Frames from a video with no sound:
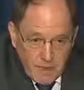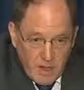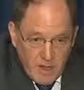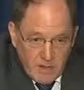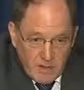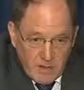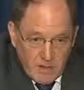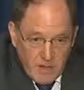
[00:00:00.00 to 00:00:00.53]

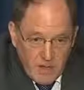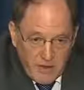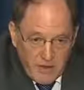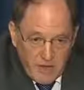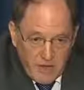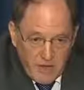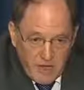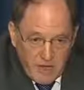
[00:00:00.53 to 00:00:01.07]
are
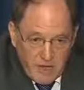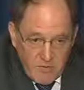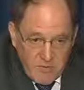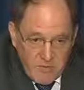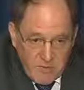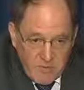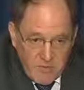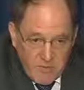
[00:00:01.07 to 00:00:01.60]
you going to
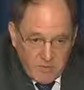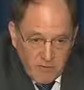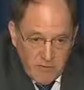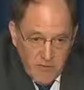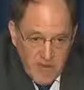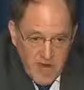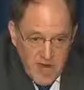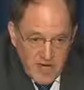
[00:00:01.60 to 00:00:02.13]
be
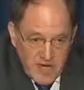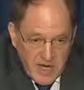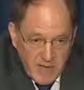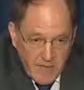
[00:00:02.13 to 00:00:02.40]
repaying in